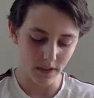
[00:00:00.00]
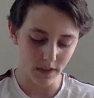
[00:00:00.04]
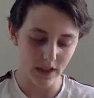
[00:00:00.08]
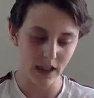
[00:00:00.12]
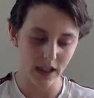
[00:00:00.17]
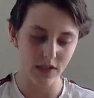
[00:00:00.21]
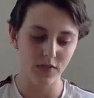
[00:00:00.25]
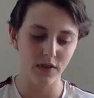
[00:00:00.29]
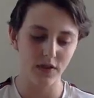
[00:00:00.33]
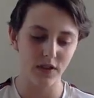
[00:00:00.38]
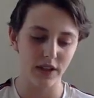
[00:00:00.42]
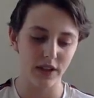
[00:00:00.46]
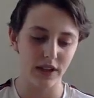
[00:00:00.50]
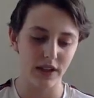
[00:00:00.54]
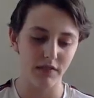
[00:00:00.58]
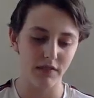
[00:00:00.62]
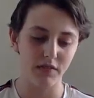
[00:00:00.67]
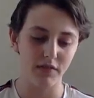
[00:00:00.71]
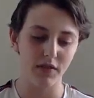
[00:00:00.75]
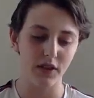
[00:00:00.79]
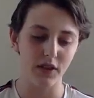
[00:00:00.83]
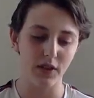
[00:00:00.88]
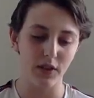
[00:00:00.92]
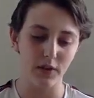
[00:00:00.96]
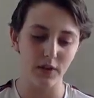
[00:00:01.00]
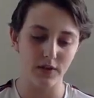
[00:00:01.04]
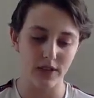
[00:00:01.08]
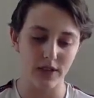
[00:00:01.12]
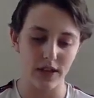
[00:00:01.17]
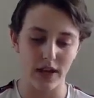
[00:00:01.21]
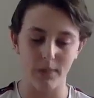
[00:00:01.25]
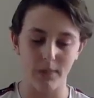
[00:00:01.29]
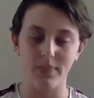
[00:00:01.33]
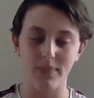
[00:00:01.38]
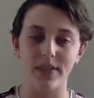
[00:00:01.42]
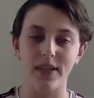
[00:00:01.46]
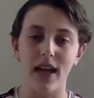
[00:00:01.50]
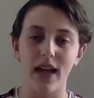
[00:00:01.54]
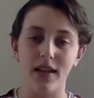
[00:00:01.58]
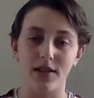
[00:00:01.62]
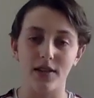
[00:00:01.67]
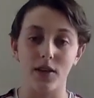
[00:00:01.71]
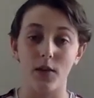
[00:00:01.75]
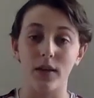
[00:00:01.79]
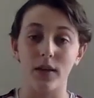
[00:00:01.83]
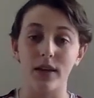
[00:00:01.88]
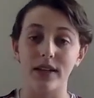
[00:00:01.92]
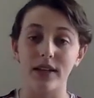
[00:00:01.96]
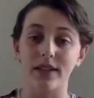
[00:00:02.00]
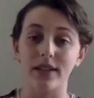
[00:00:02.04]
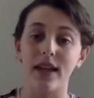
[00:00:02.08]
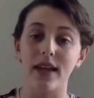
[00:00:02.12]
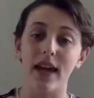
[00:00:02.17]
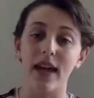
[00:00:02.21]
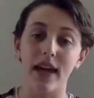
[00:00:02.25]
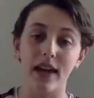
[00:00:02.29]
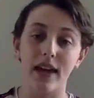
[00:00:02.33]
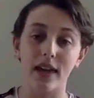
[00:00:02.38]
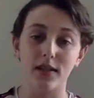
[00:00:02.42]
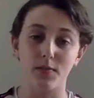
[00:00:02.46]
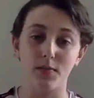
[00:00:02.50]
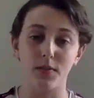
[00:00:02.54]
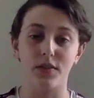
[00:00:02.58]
gets really confused and upset. So he takes